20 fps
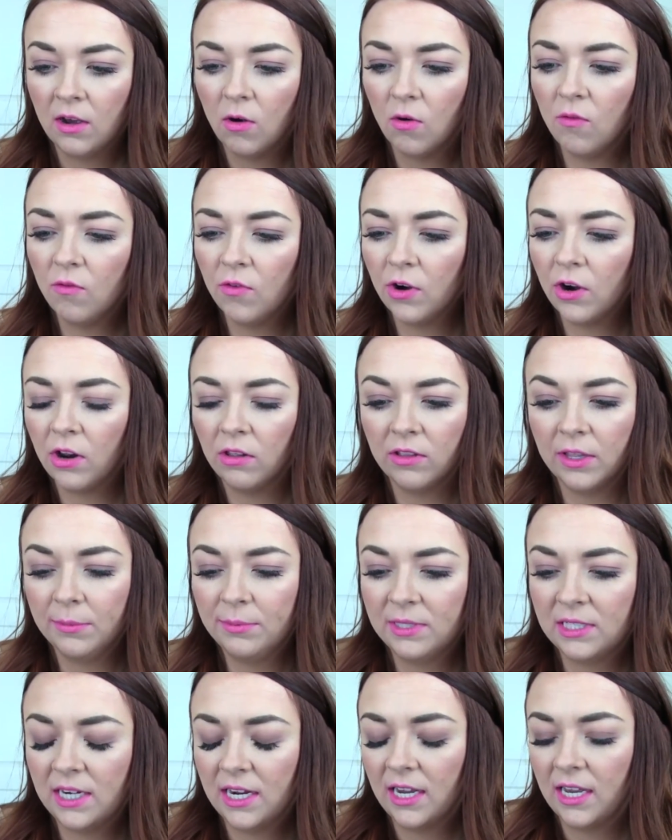over a
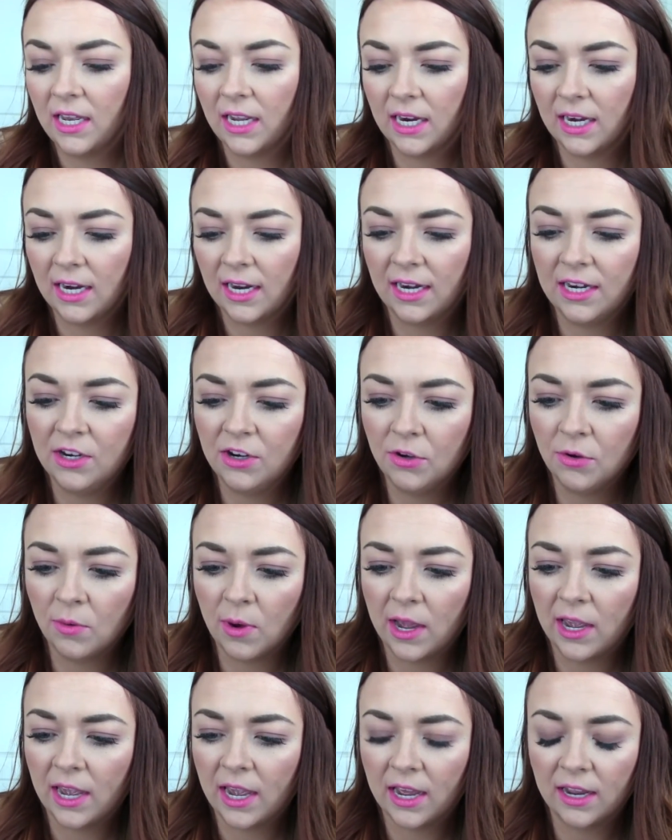lipstick and I
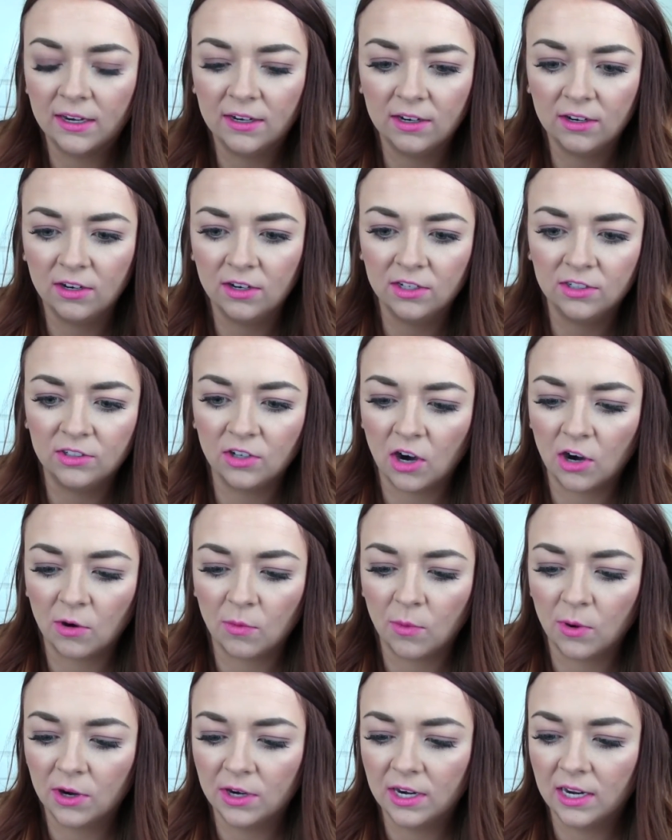knew I had a
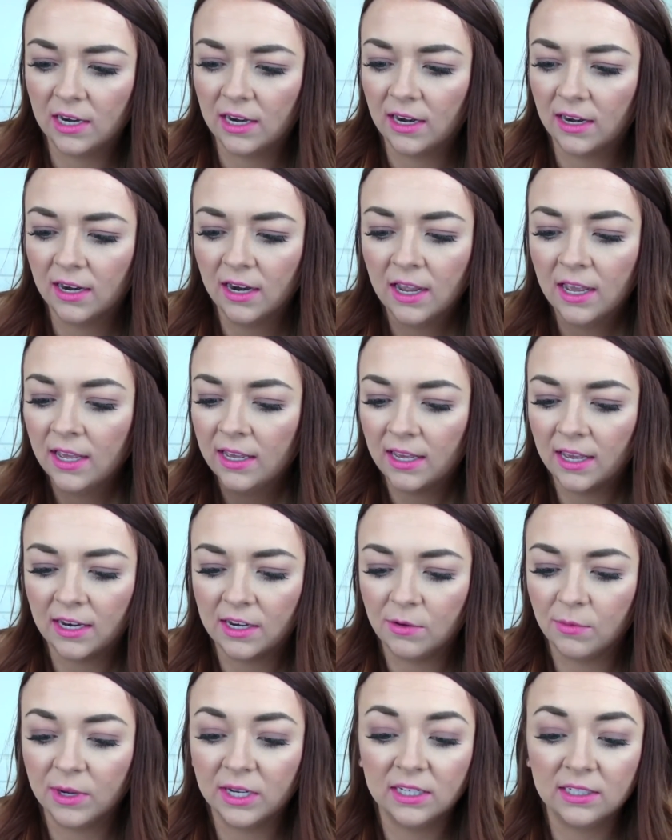dark one and
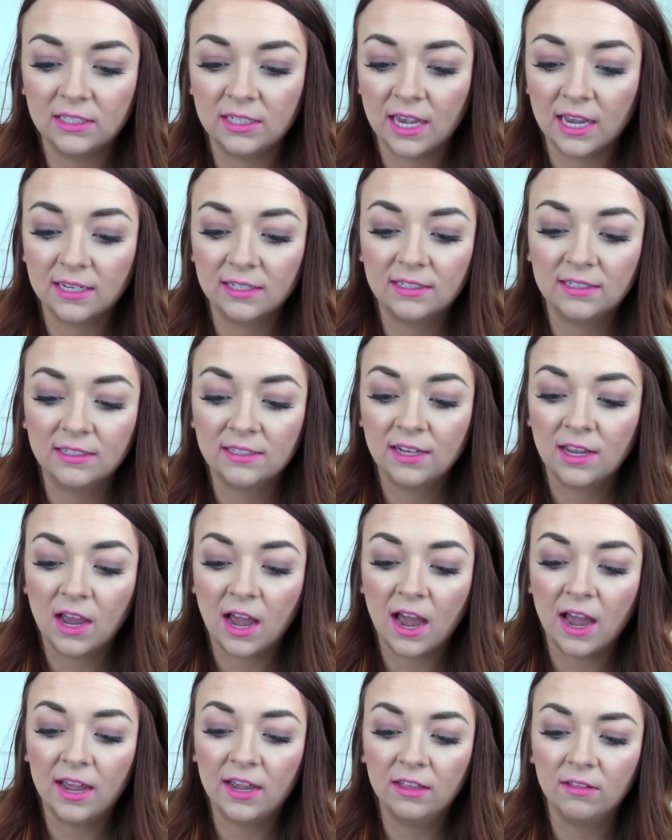anyways, yes,
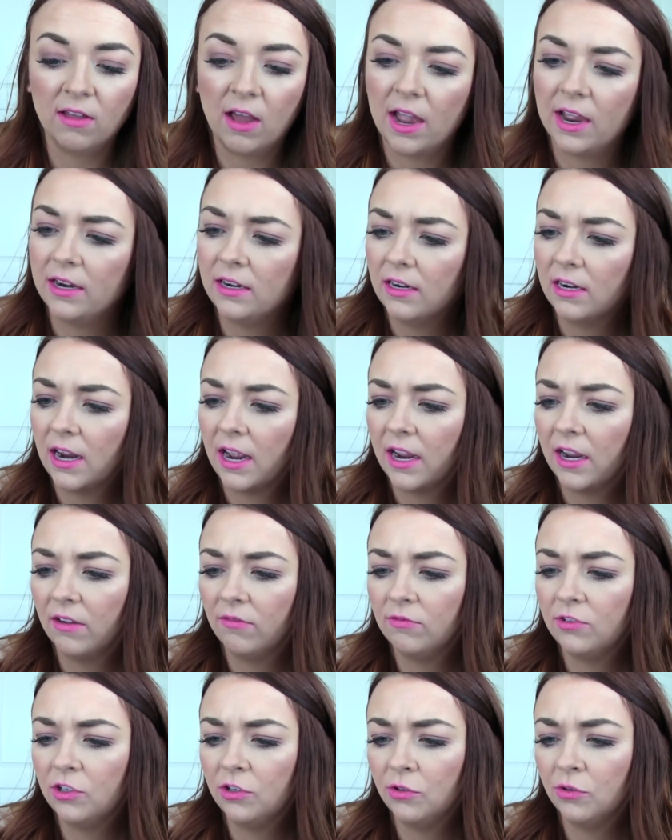I lied and I
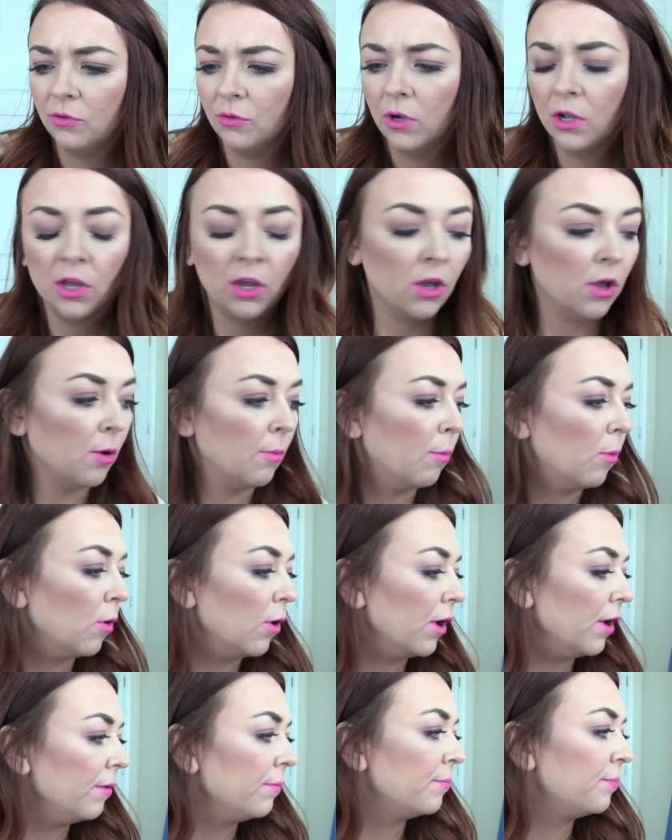have two
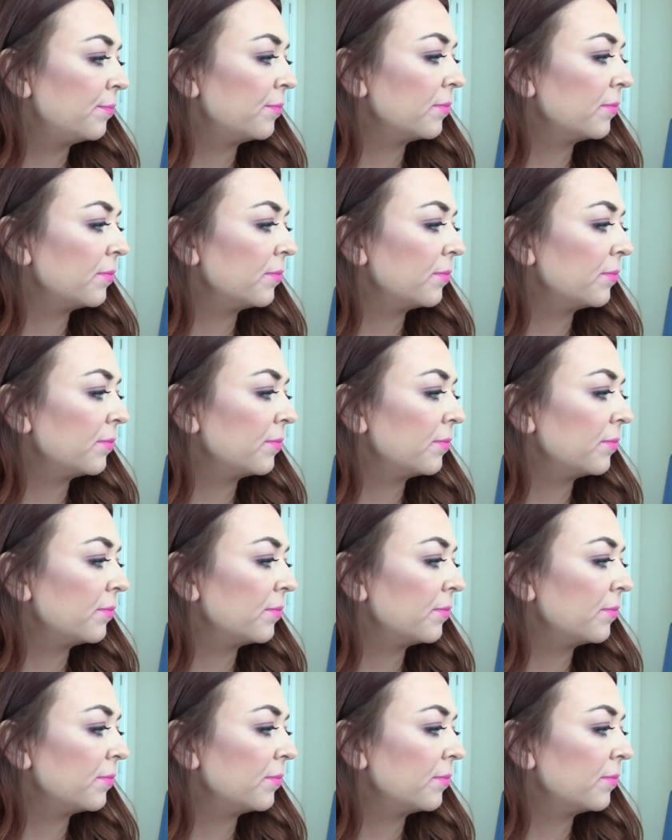more.